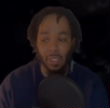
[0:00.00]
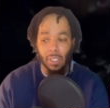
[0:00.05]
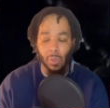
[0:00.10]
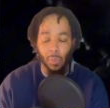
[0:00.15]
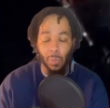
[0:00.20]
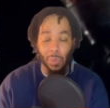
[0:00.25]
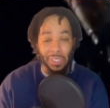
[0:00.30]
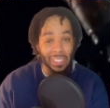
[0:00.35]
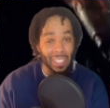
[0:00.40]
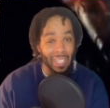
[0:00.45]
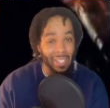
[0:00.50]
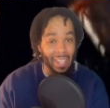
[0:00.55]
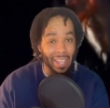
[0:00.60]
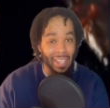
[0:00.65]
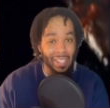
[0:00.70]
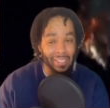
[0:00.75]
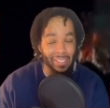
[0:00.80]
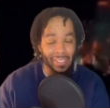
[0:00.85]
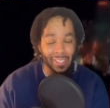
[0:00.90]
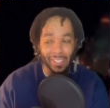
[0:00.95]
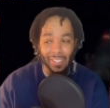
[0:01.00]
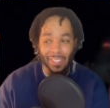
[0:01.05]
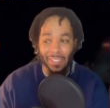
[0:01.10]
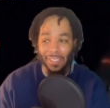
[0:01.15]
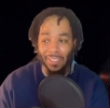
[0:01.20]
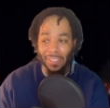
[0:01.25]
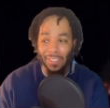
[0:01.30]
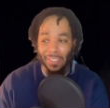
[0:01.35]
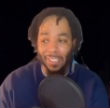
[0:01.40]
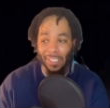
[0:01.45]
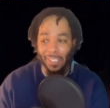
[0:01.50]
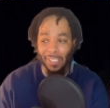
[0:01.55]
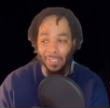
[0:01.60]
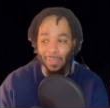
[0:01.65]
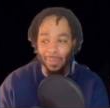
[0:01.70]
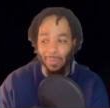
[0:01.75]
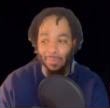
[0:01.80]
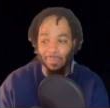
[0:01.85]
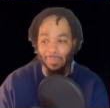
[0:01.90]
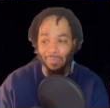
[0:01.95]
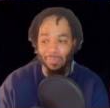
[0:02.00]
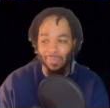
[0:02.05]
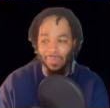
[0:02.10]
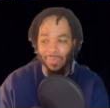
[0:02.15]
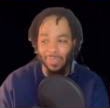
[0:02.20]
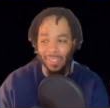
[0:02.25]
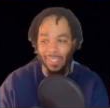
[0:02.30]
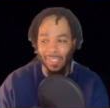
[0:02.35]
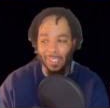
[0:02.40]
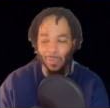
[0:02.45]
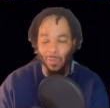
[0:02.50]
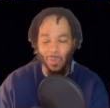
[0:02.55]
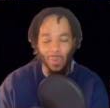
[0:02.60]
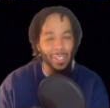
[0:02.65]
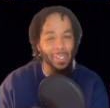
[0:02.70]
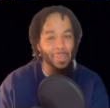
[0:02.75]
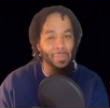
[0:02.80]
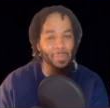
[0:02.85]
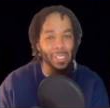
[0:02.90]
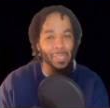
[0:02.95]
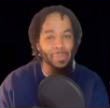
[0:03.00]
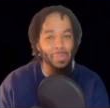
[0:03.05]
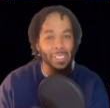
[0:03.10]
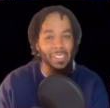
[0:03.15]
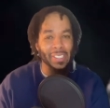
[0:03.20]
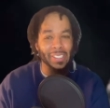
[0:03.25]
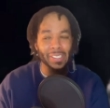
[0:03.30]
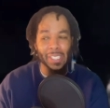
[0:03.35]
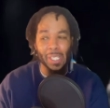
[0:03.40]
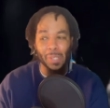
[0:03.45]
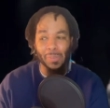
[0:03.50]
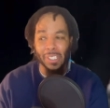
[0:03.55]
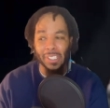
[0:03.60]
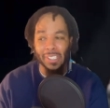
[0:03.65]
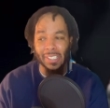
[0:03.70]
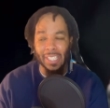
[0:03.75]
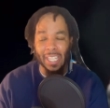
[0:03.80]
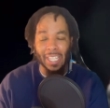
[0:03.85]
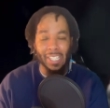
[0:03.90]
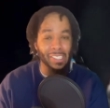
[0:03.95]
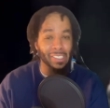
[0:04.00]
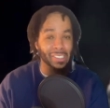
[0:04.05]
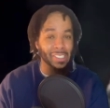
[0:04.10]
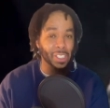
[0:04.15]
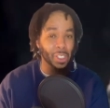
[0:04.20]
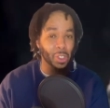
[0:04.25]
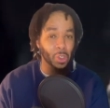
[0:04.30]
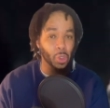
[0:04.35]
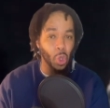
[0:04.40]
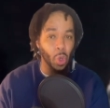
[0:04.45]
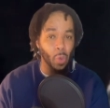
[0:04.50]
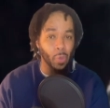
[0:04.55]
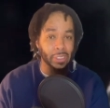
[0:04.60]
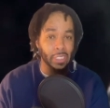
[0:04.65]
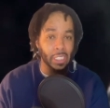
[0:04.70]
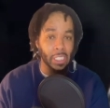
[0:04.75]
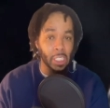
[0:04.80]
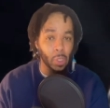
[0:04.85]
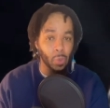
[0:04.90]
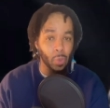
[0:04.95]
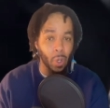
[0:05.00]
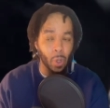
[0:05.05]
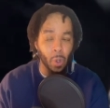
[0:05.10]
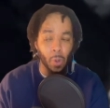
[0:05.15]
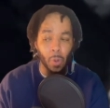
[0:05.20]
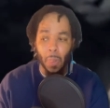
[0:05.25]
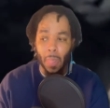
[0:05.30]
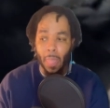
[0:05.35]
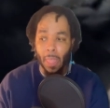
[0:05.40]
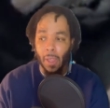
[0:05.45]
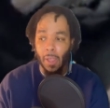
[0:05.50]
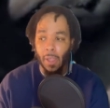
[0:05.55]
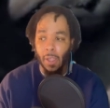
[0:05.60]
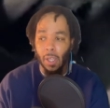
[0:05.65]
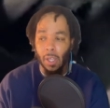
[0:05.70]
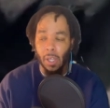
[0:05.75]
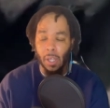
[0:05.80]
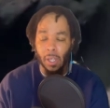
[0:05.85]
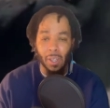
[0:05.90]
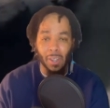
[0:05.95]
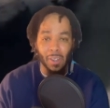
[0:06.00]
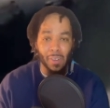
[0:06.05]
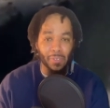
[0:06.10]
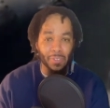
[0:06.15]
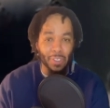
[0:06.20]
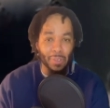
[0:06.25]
which I like, one of the big misconceptions is that Isildur was the hero of